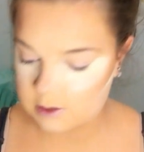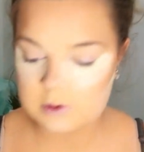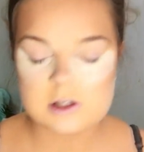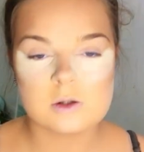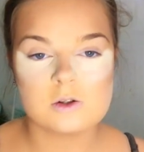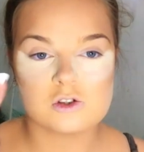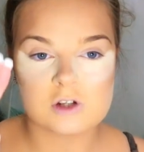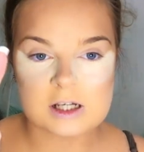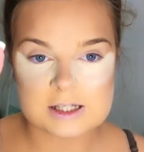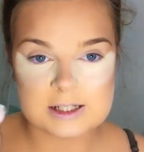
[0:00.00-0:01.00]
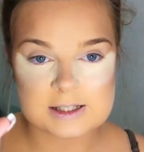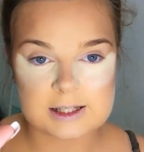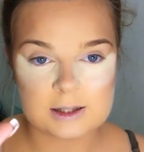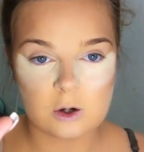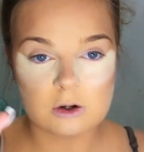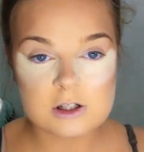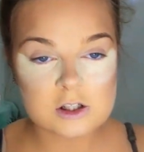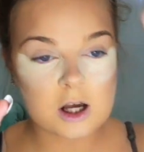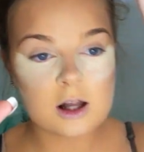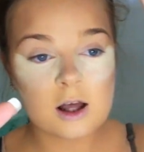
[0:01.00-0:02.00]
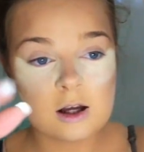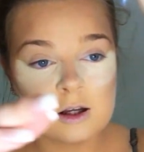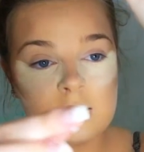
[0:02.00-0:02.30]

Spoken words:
Next one is called Drinks and it's like the orange color.